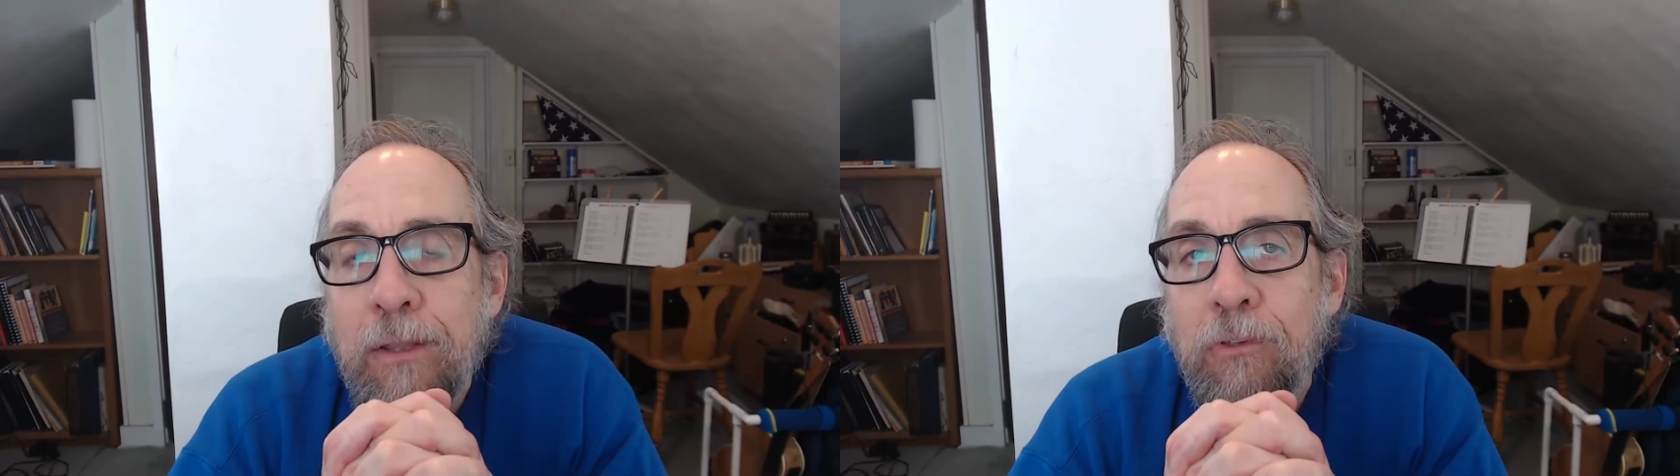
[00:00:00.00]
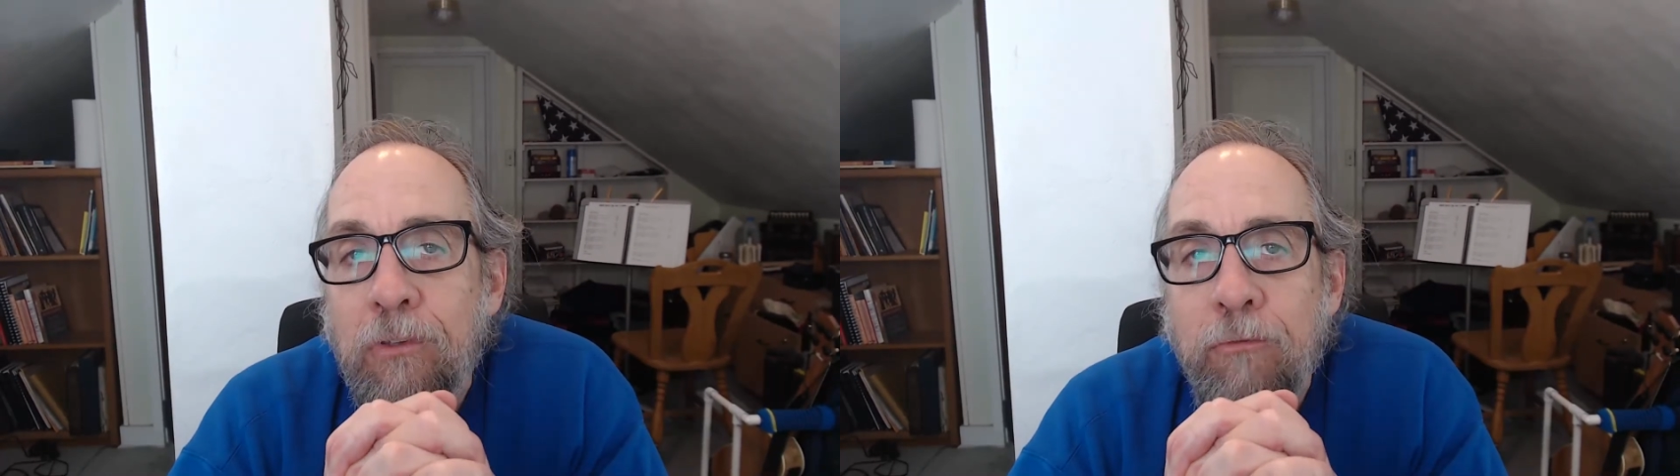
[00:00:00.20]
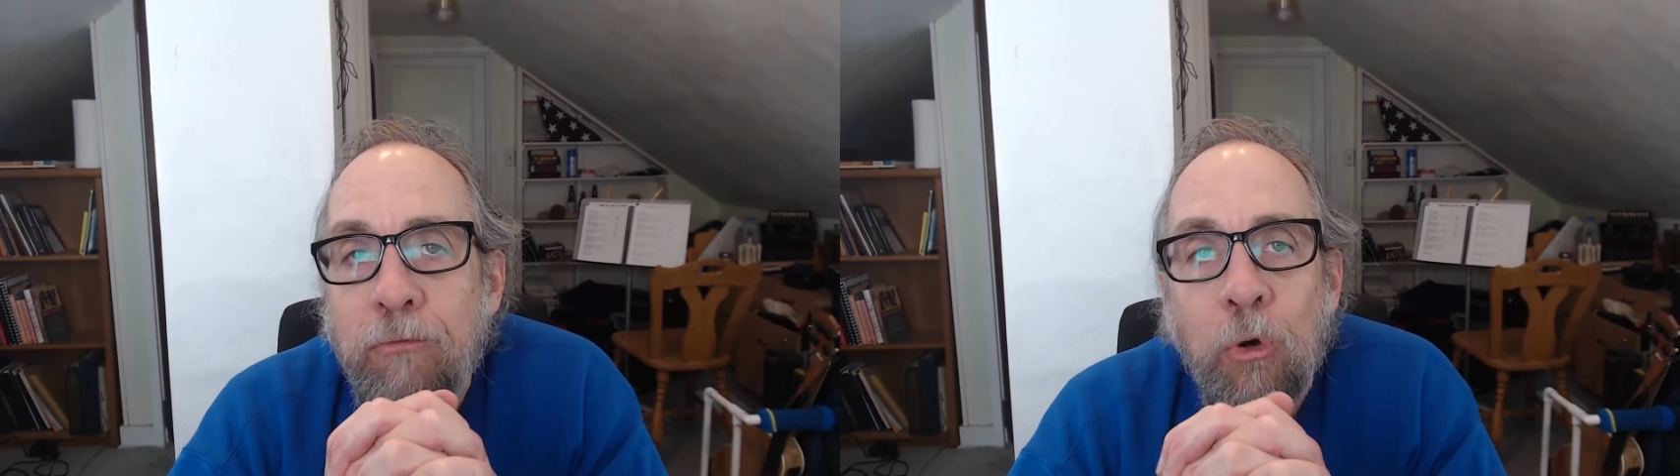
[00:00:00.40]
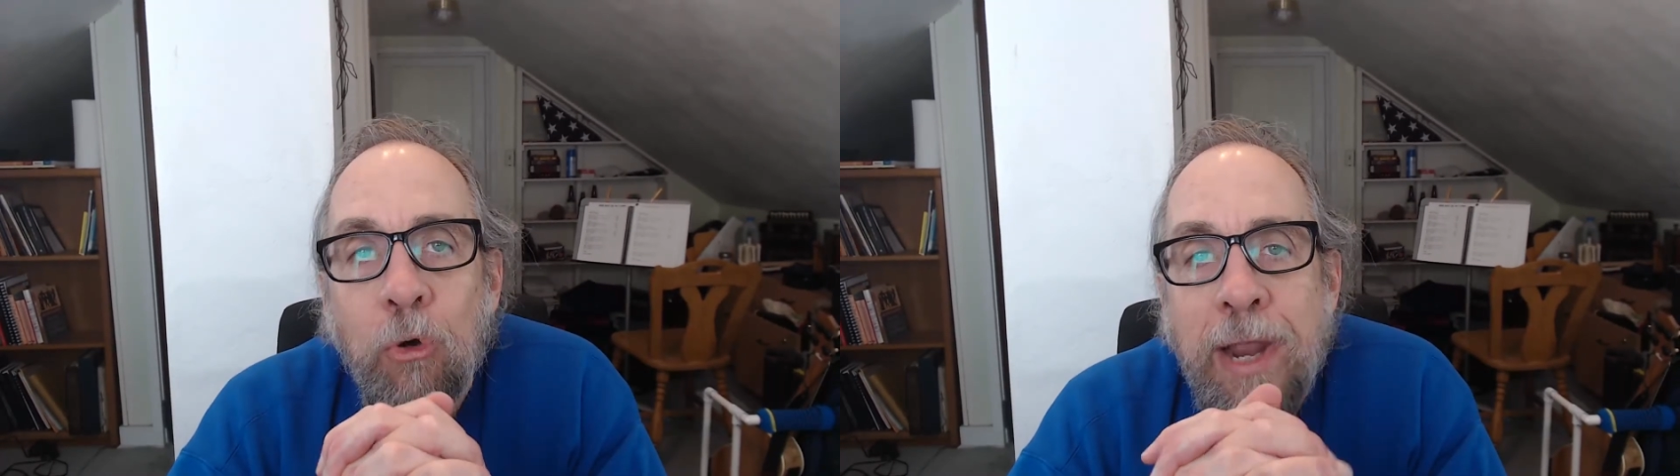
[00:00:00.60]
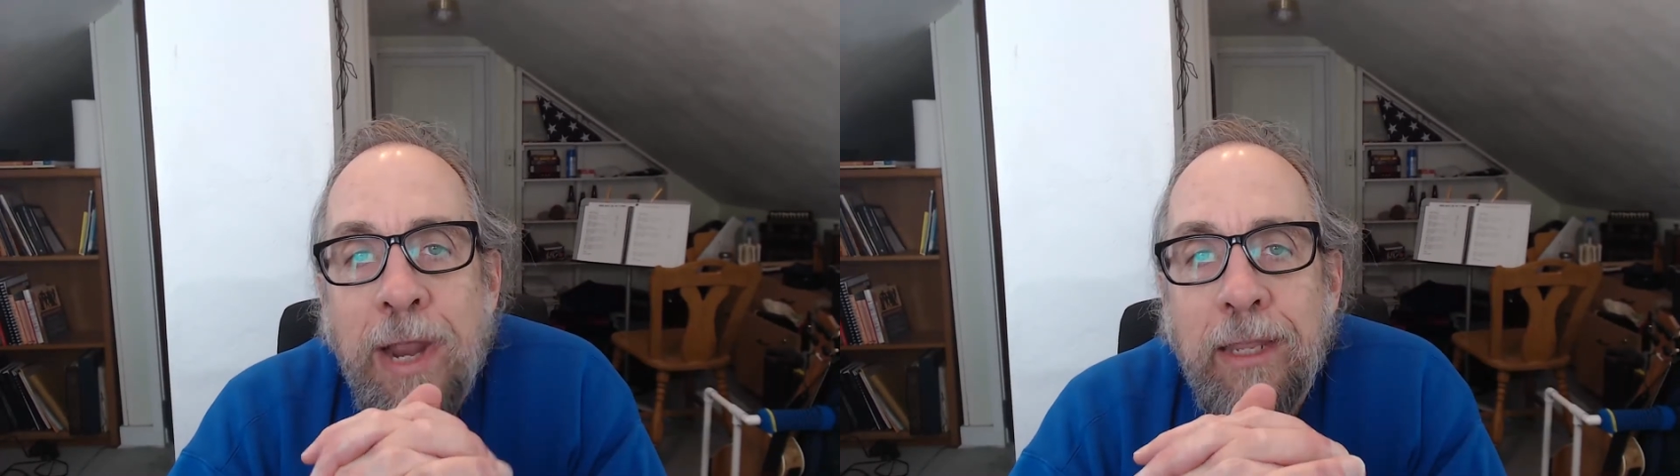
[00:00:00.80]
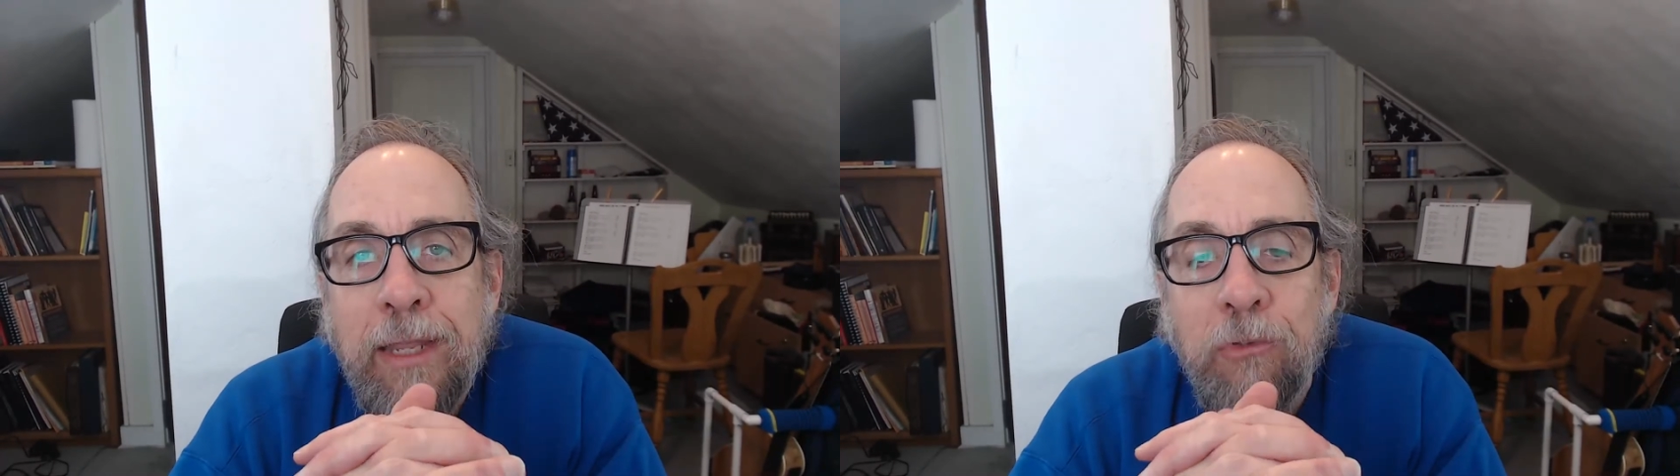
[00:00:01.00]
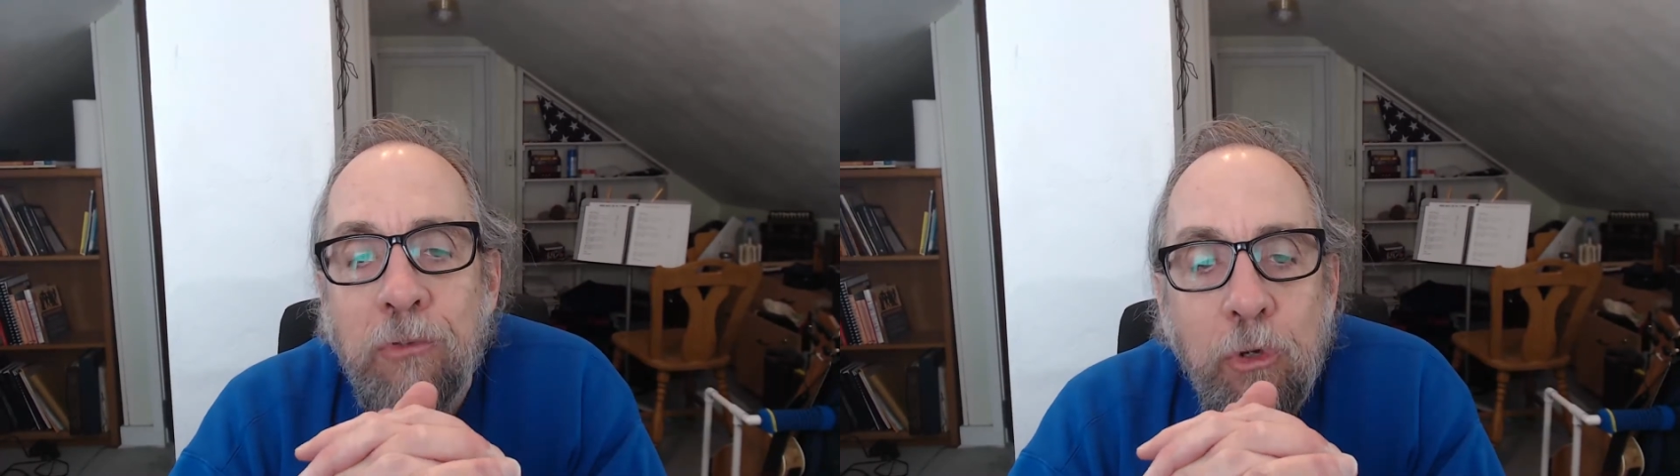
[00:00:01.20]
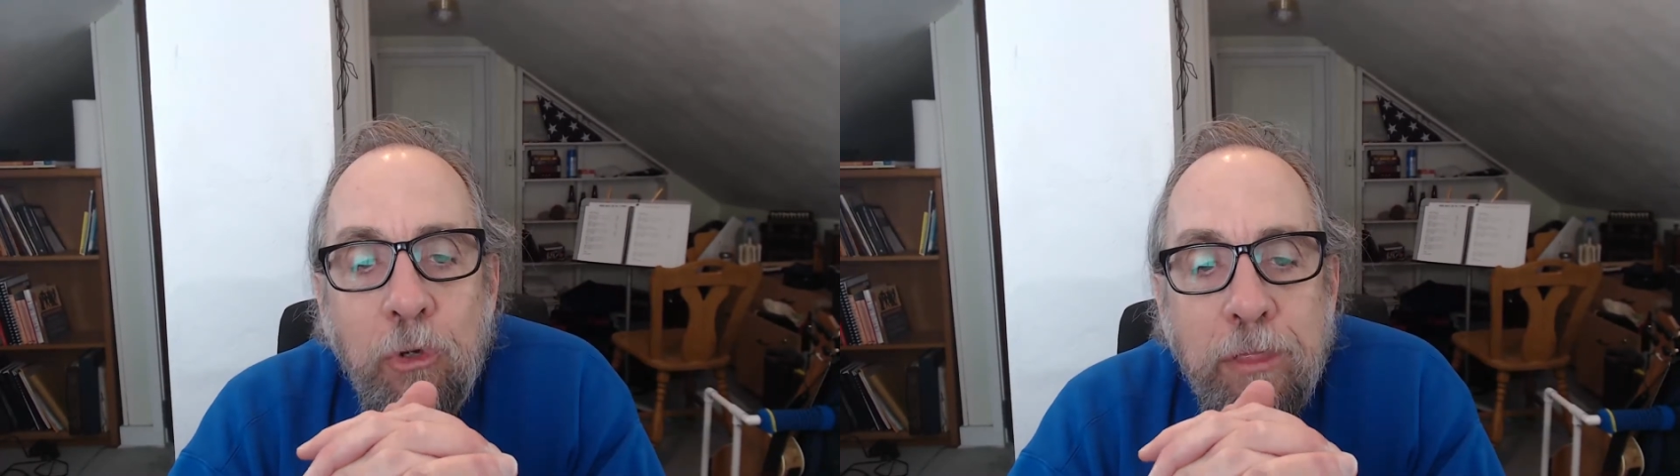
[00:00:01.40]
of Eurorack is a
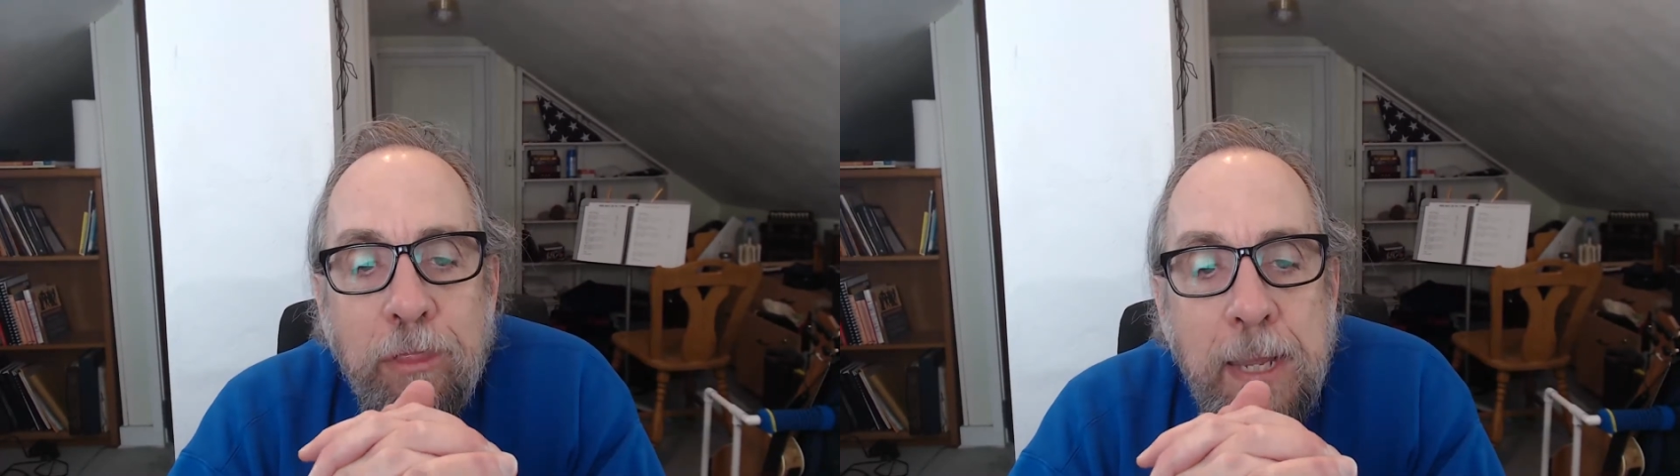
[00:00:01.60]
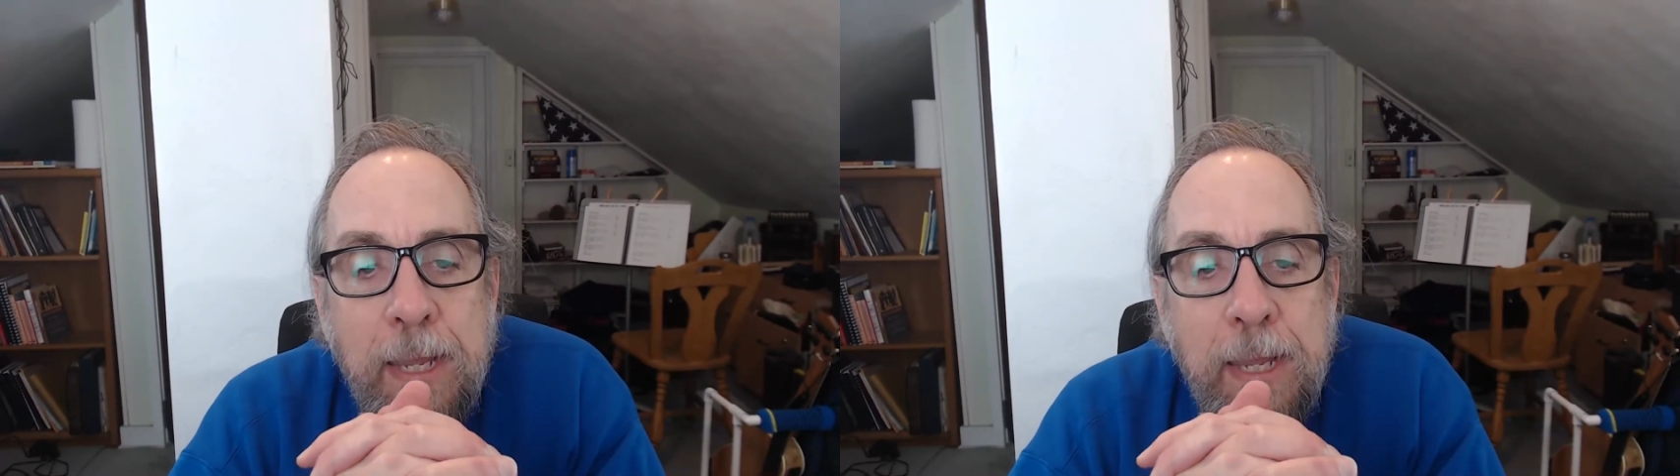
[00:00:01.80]
good thing.